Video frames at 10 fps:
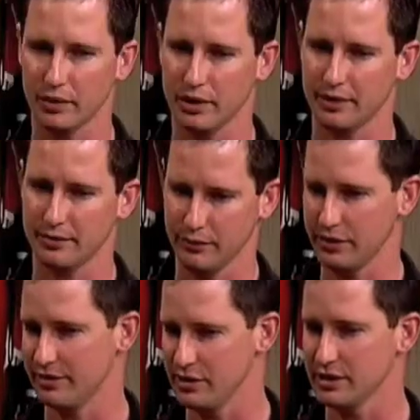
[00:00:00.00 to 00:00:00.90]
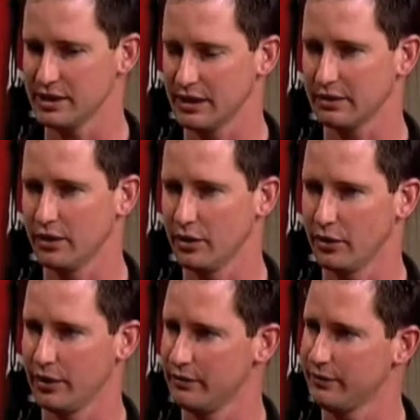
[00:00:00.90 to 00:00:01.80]
with, with deer tick,
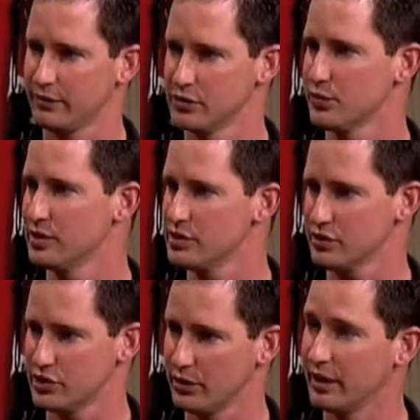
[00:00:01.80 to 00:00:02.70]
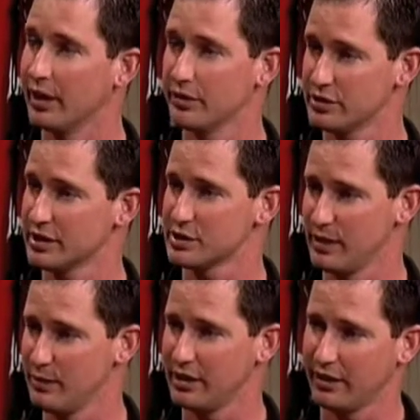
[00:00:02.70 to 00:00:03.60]
although they've, there's research showing that other ticks
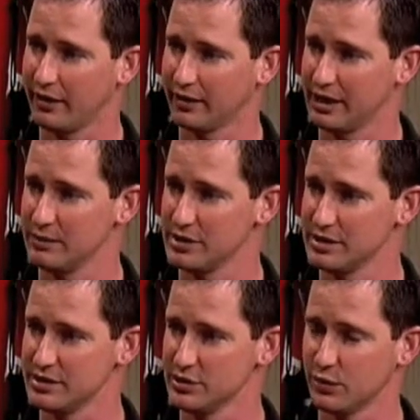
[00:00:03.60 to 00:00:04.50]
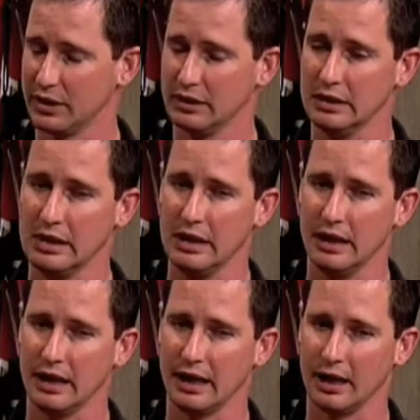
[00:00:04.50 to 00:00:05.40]
may be carrying Lyme disease as well.
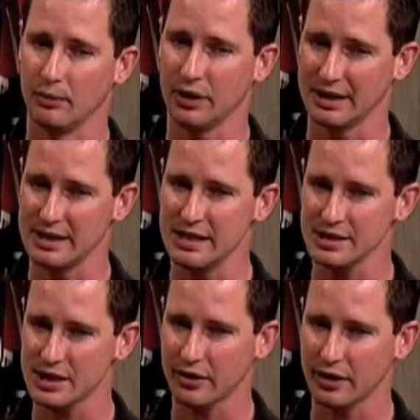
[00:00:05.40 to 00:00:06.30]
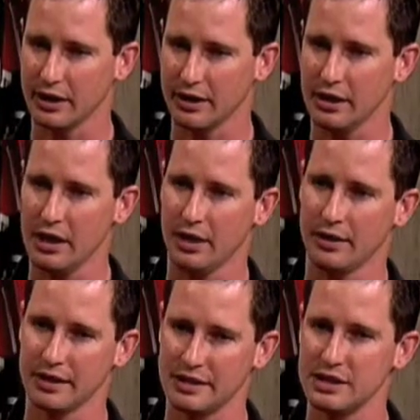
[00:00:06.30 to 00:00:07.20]
Um, but in this area,
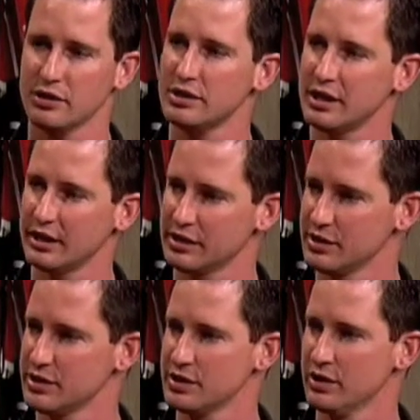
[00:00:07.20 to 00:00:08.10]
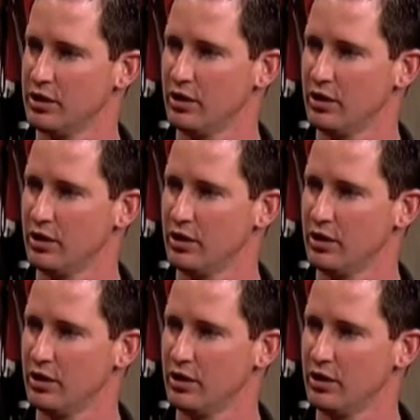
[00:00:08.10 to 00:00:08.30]
the deer tick is